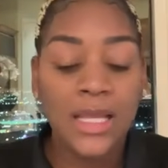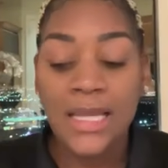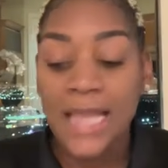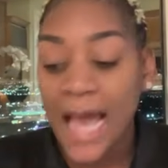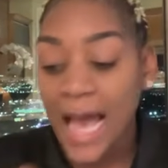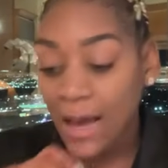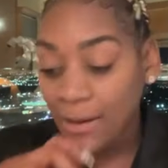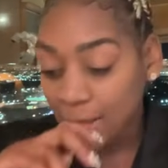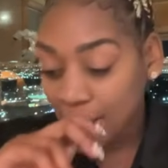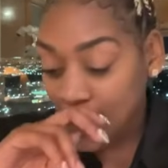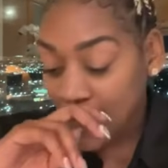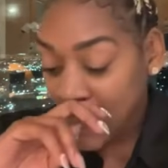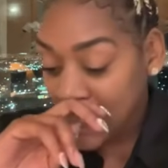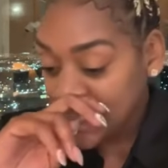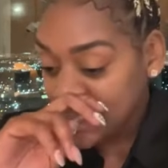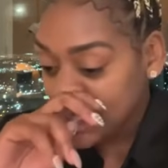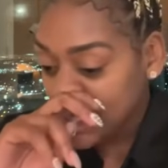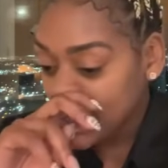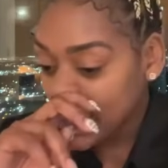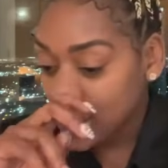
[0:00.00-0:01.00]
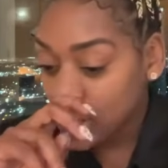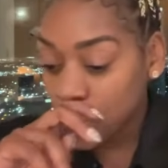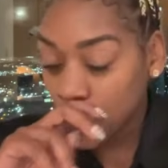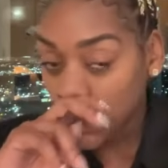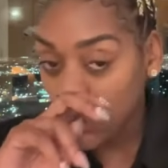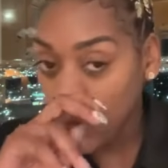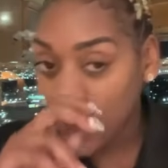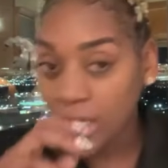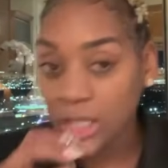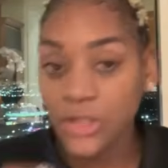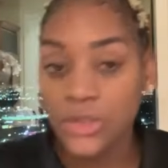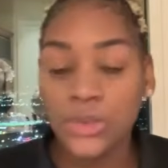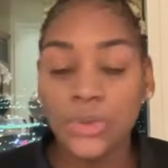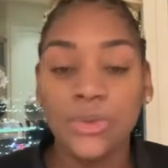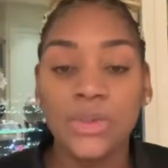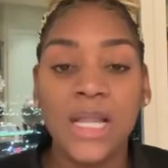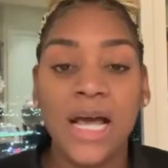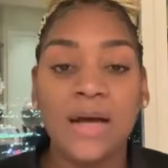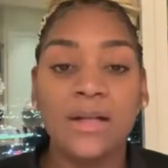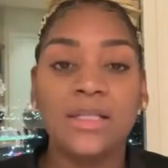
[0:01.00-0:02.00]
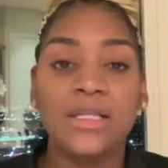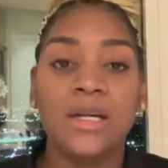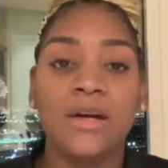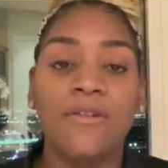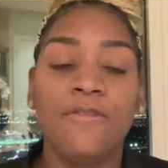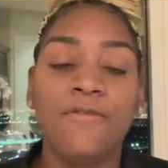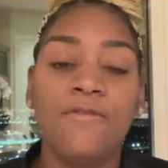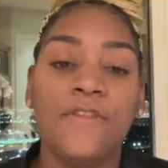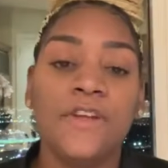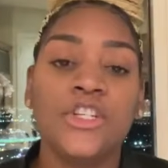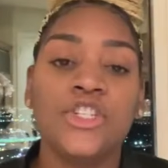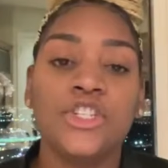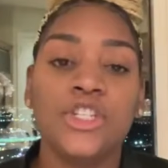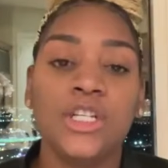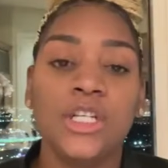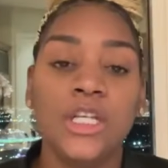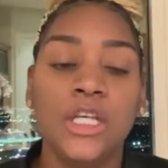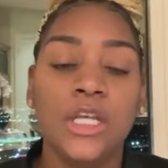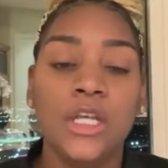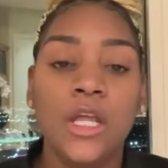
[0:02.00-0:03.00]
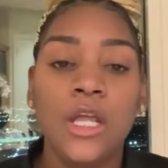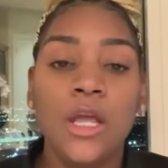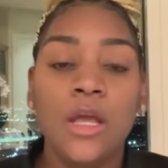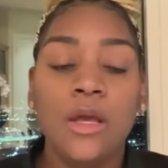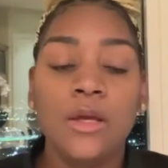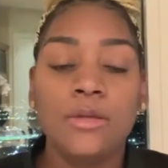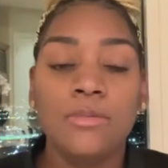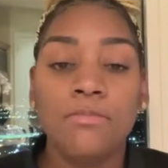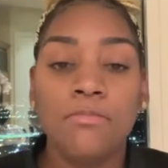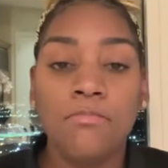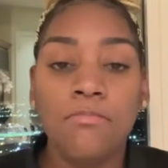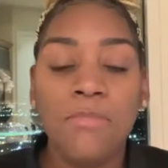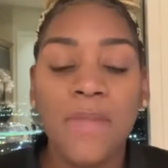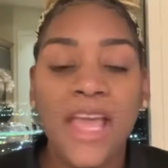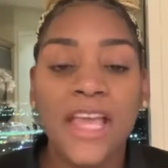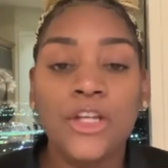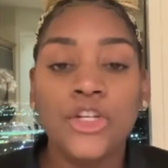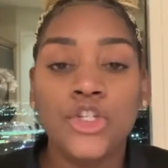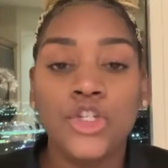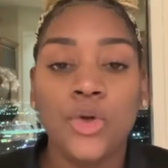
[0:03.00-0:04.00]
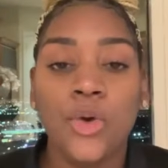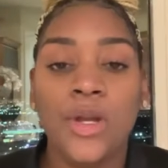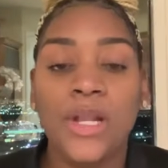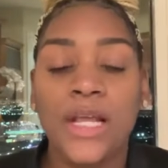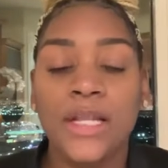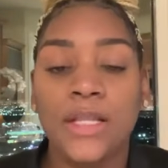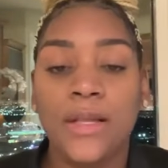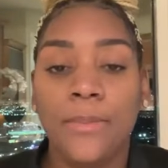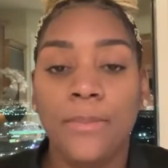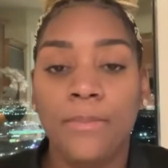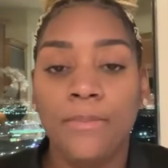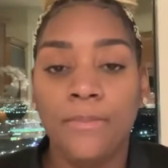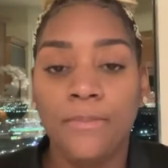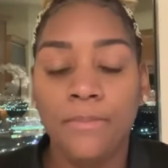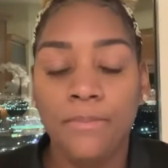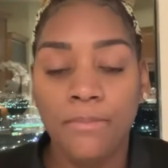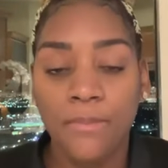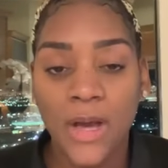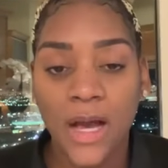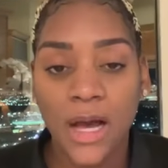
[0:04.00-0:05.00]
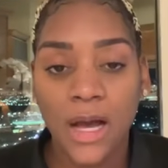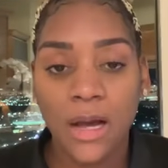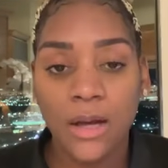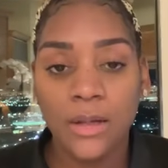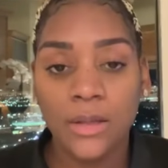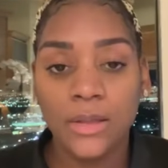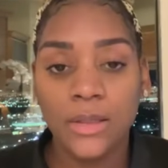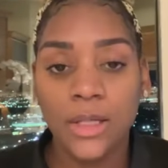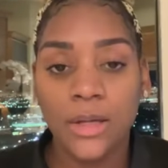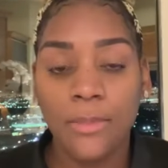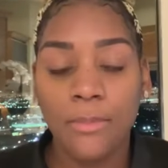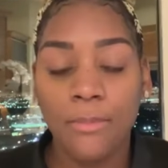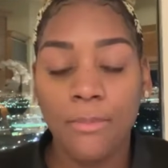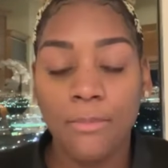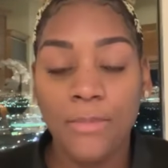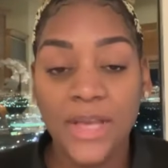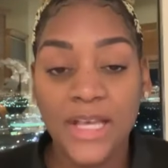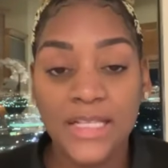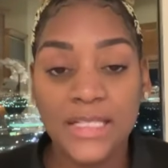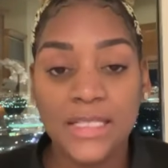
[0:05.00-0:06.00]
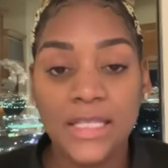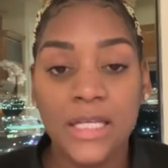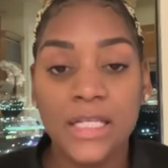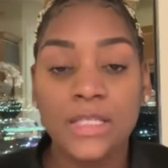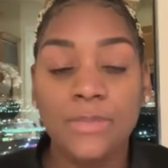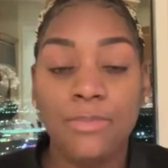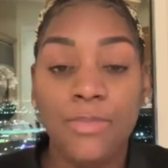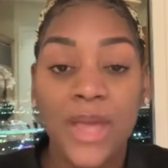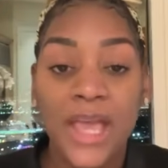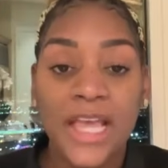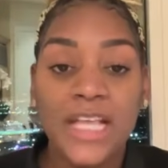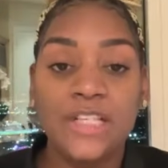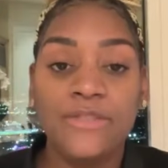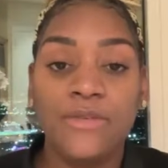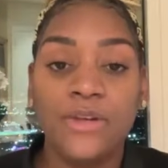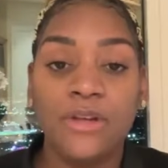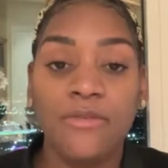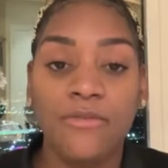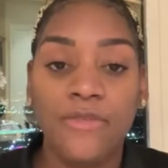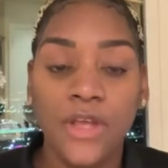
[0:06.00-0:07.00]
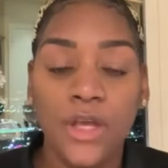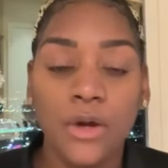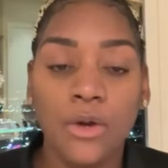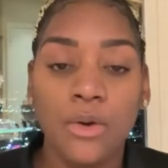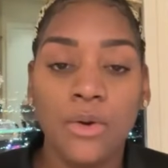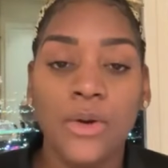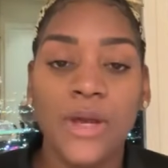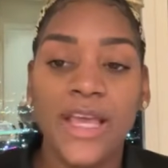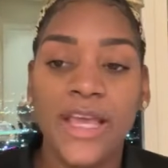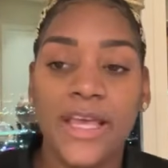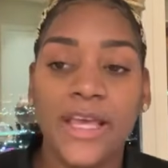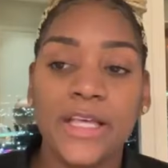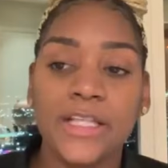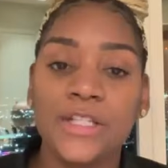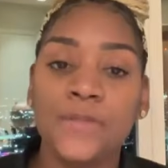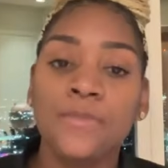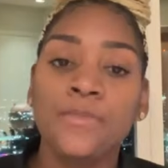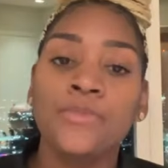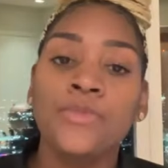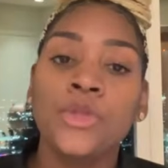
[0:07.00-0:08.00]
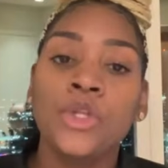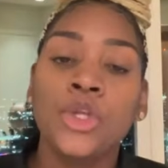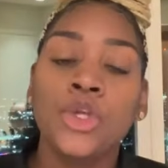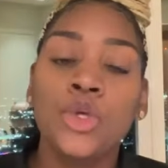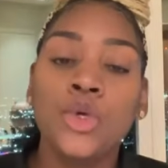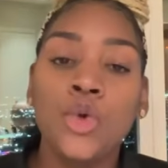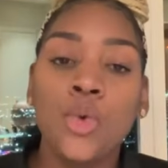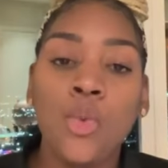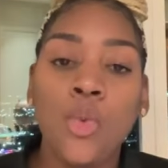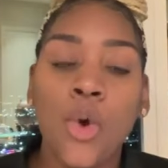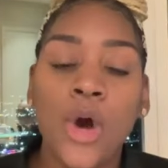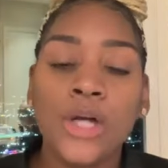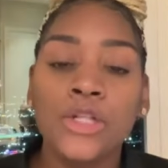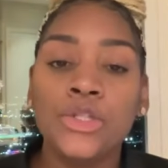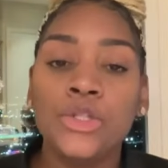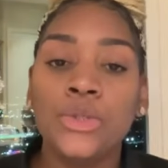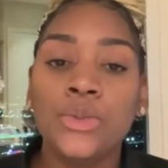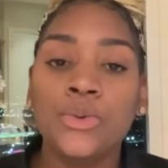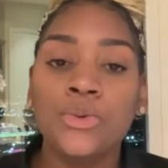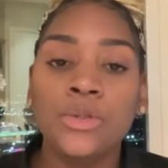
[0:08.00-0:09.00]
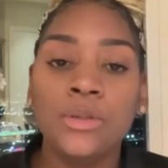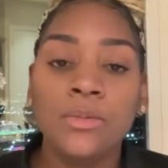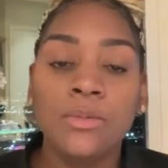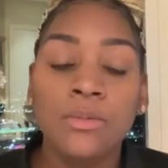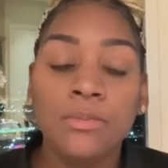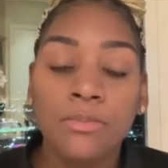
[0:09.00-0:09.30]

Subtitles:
Now, the next thing that you want to do now to officially make sure that the business pays for the vehicle is you want to